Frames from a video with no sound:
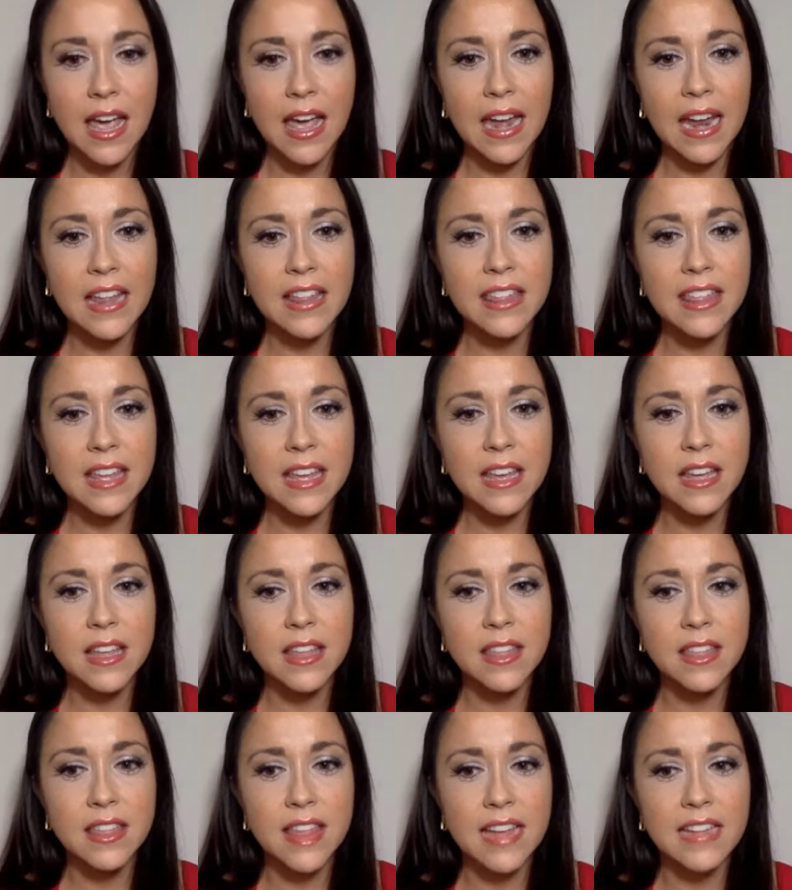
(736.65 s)
And I
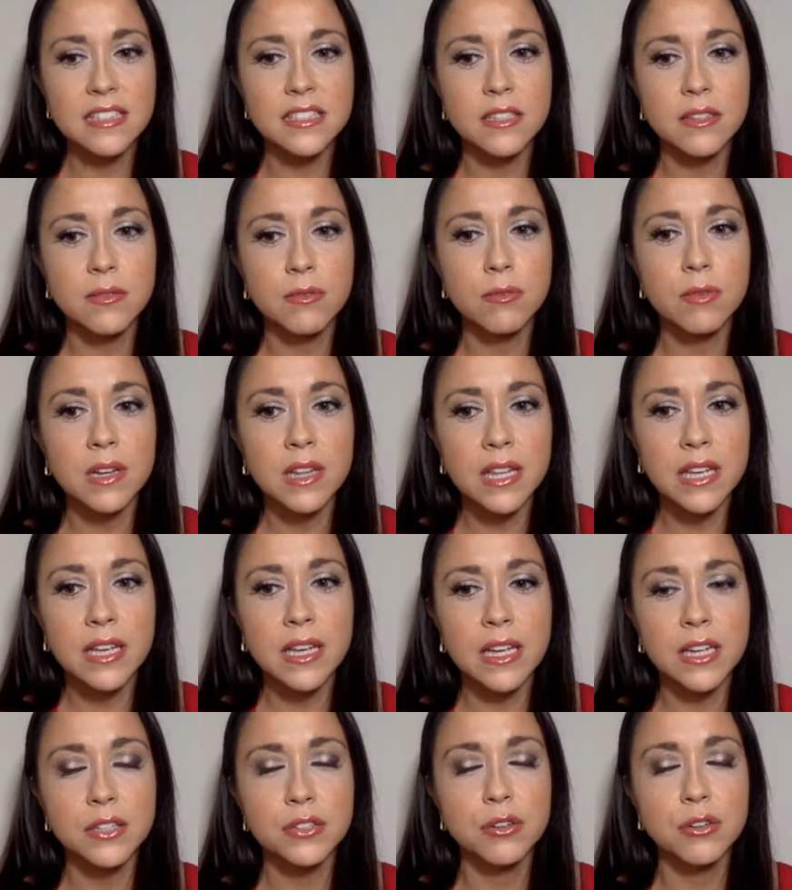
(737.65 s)
think that's a
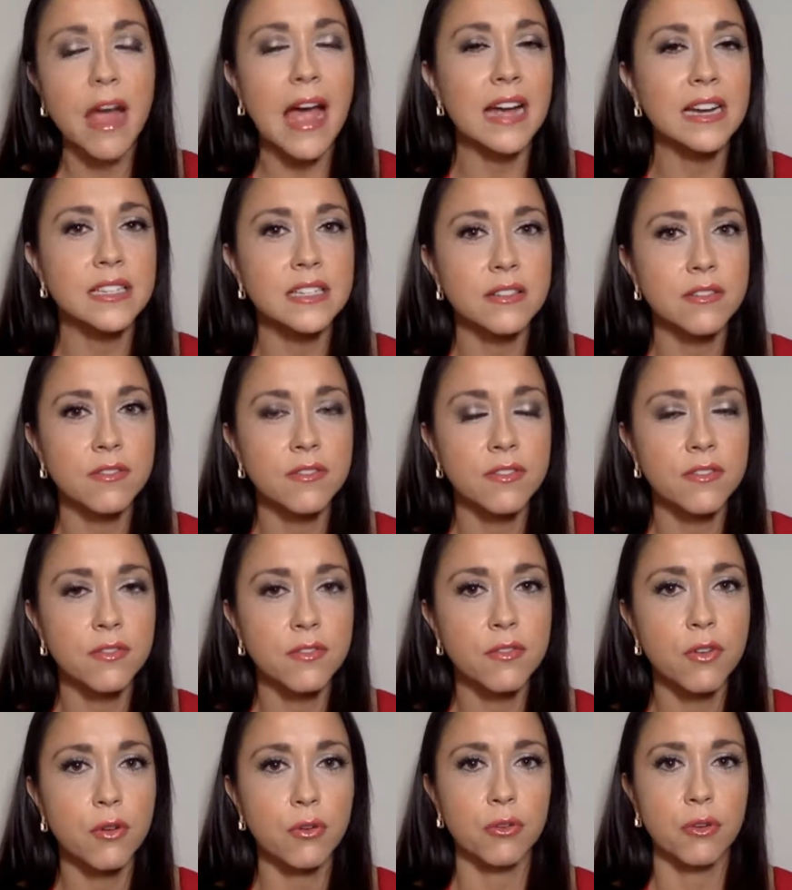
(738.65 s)
really attractive
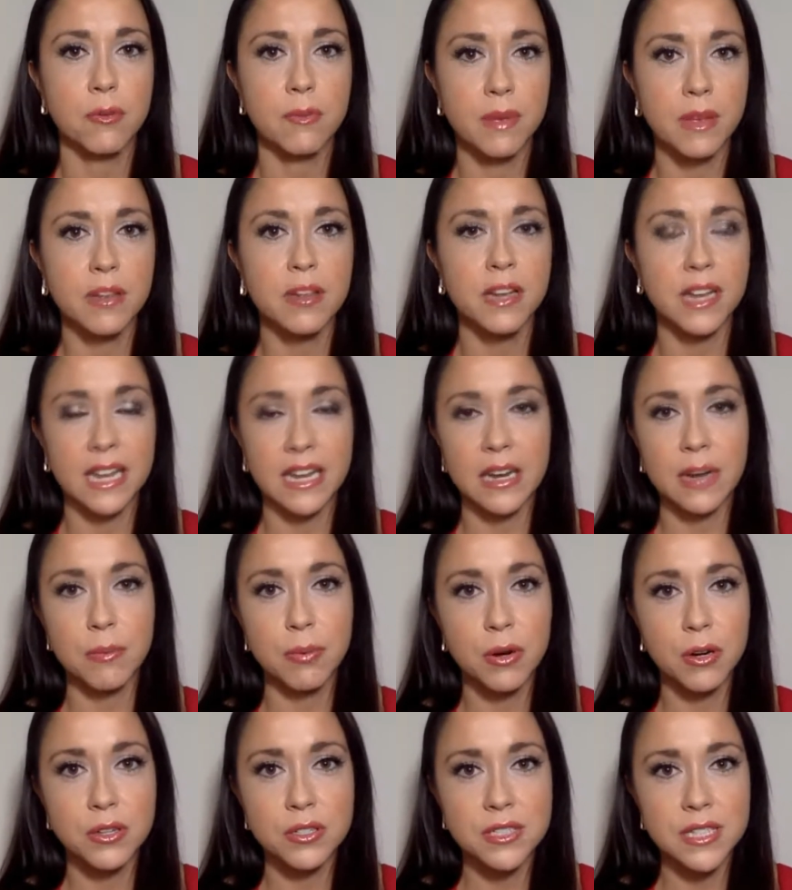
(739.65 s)
vulnerability in
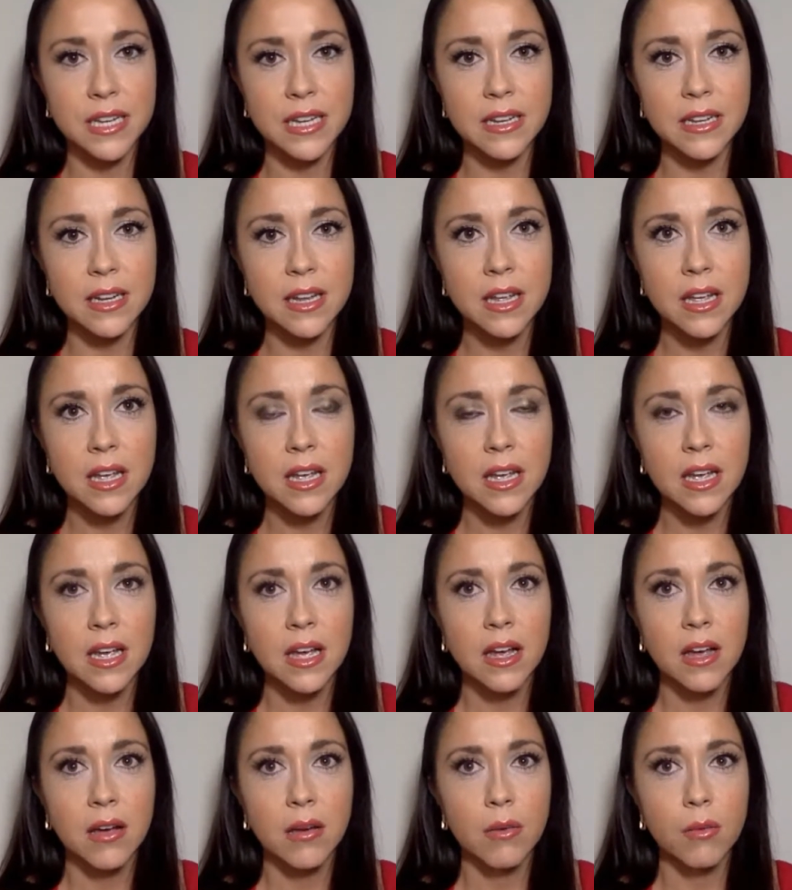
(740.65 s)
a person,
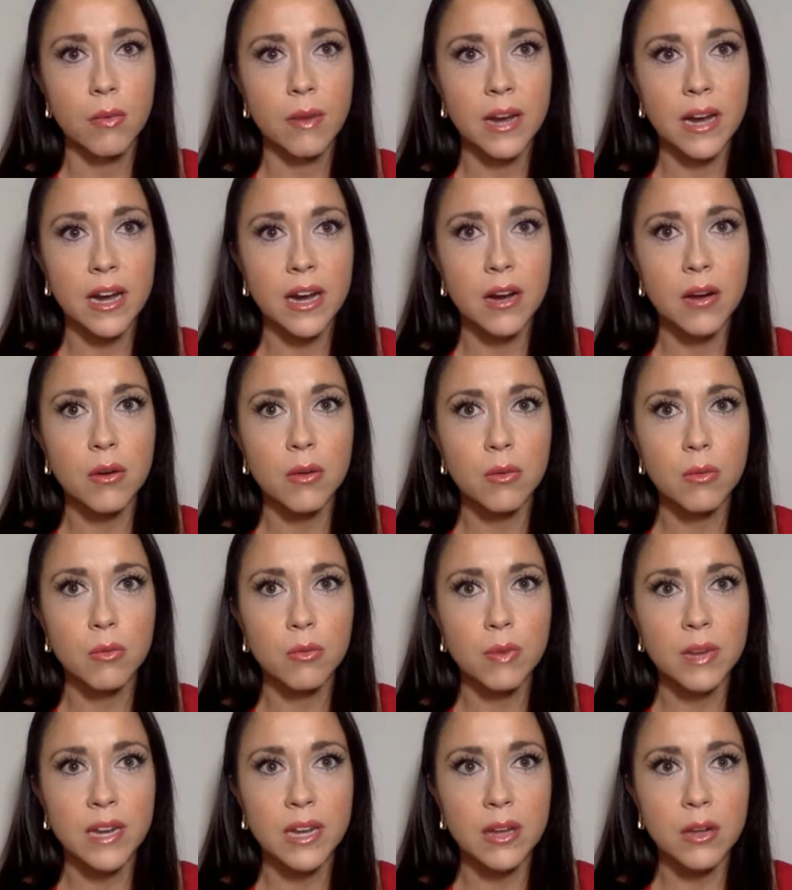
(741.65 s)
where
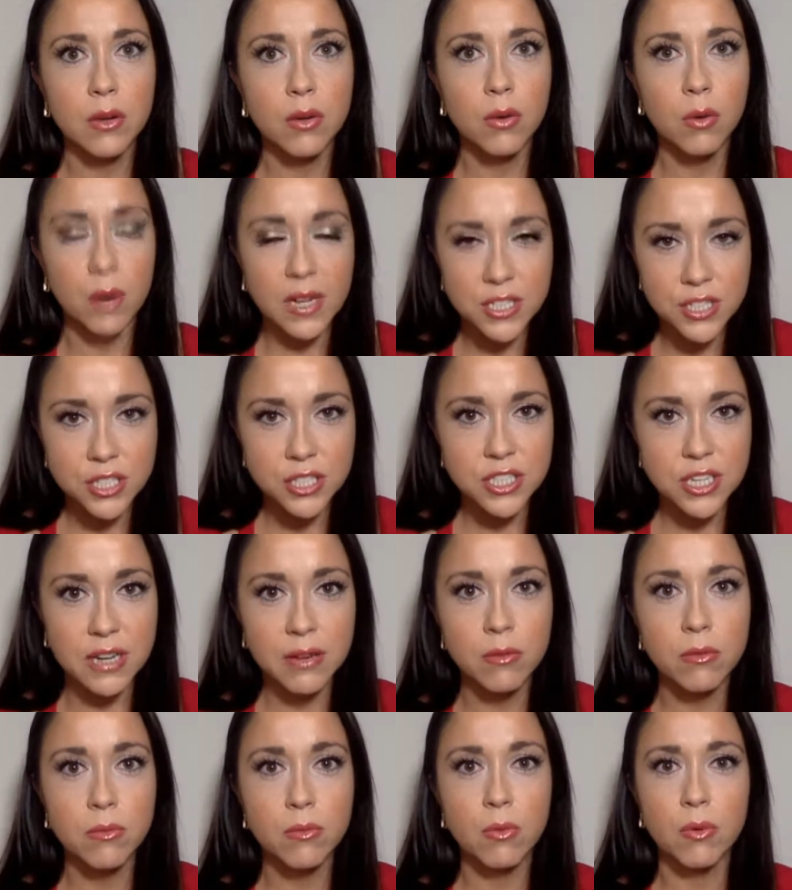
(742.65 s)
we
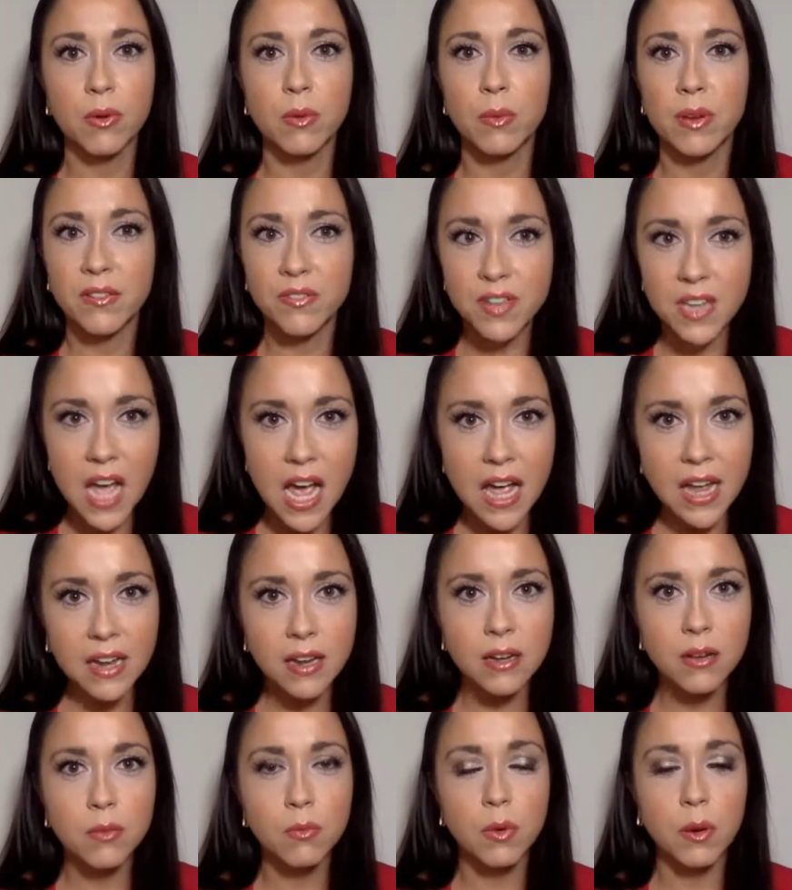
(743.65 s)
question what we've
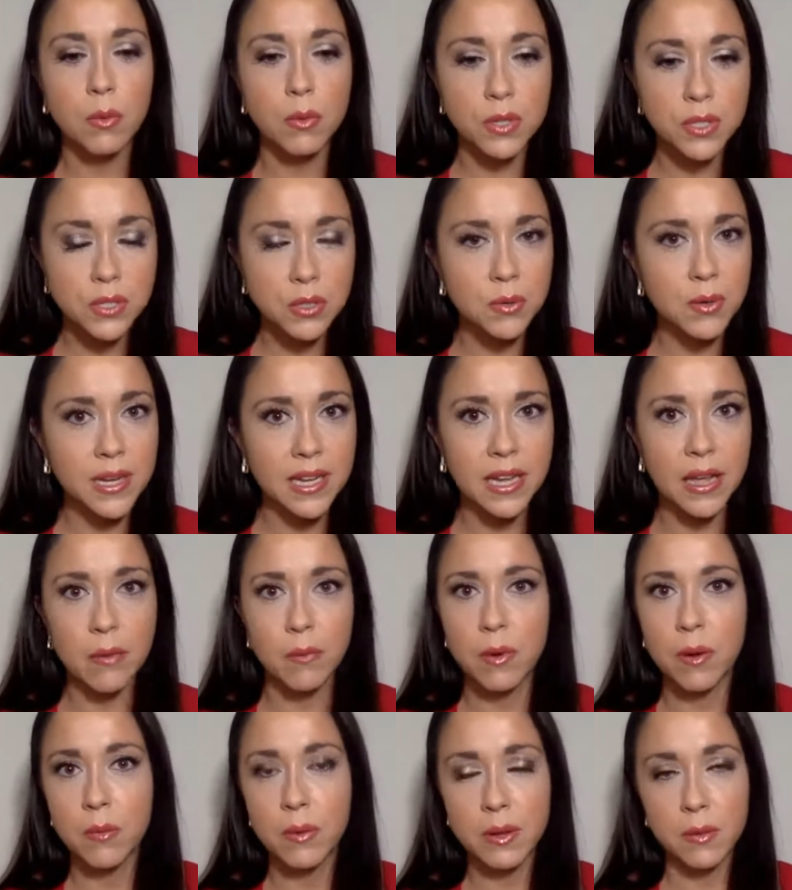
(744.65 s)
done, what we're doing,
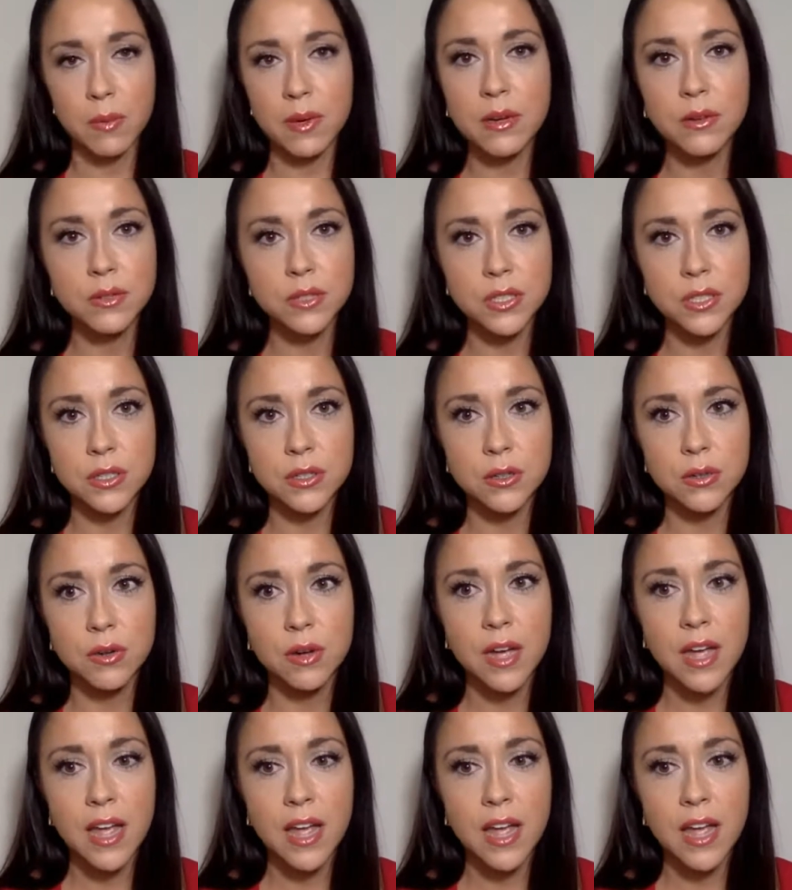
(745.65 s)
and what we will do.